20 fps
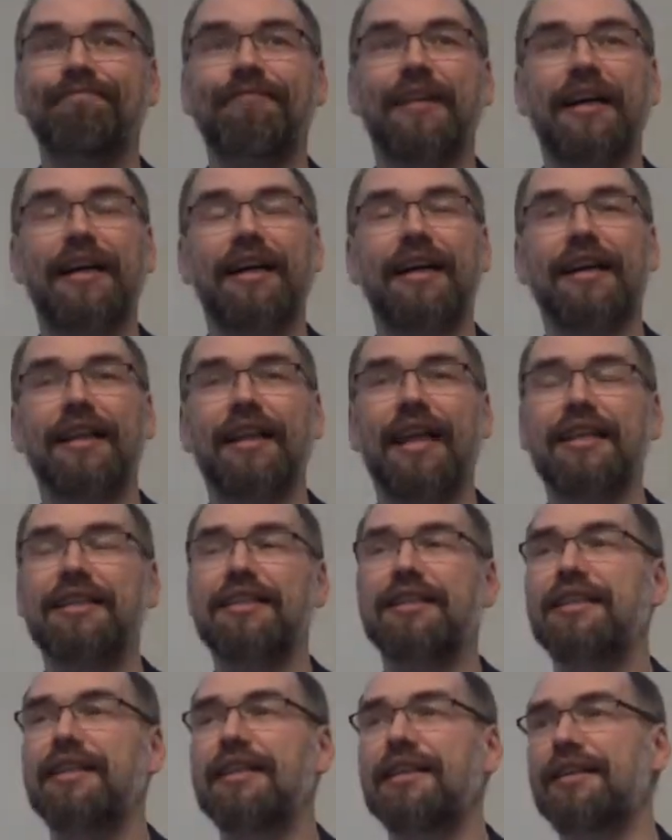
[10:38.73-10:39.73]

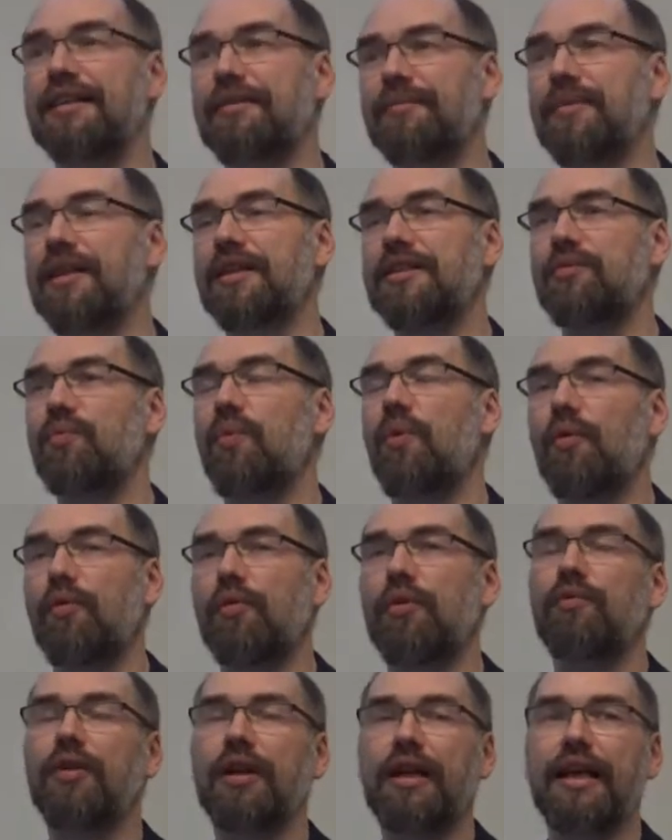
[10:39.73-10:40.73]
That's where
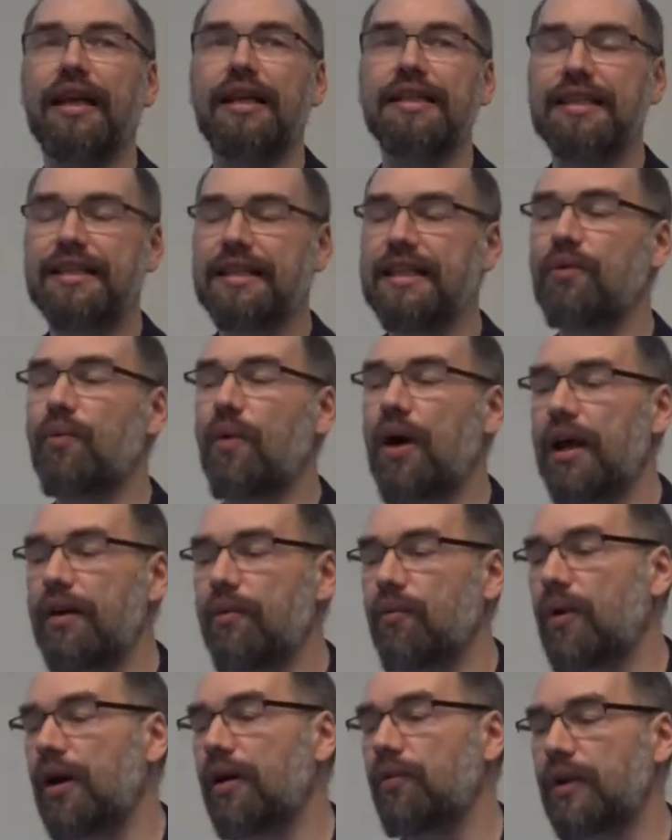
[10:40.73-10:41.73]
we really can see why
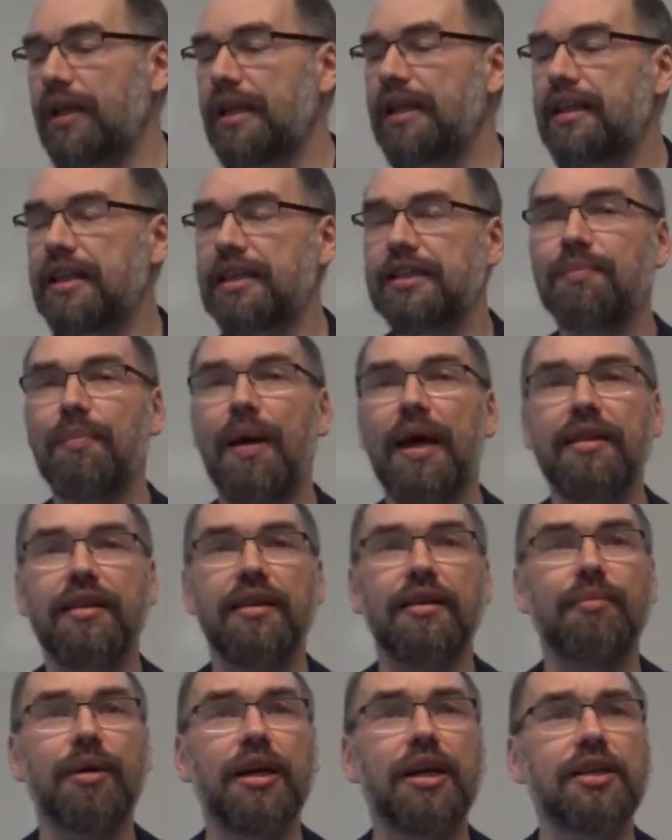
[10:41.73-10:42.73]
we need this
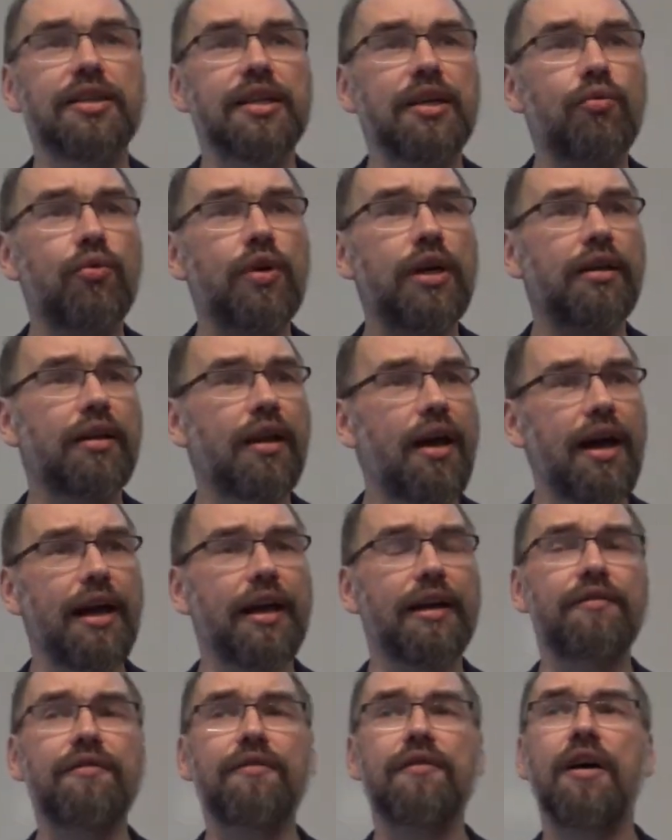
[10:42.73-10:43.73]
method. Because in real
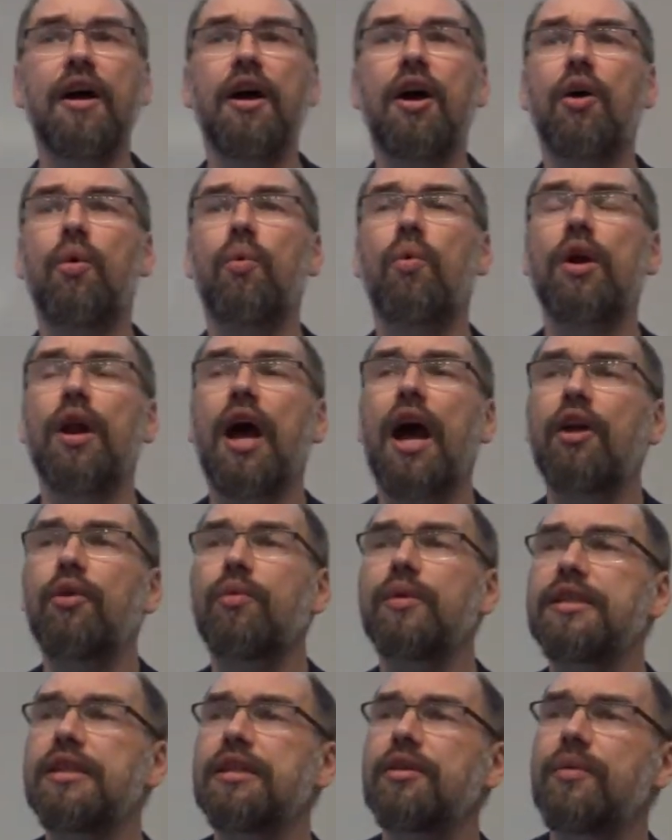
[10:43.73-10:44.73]
life, how do
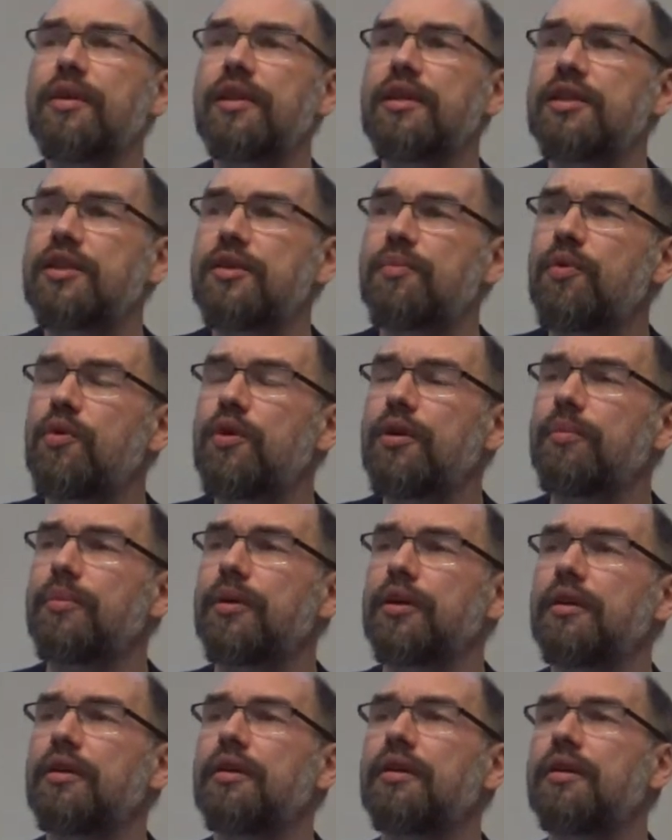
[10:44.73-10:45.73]
we deal with disappointment?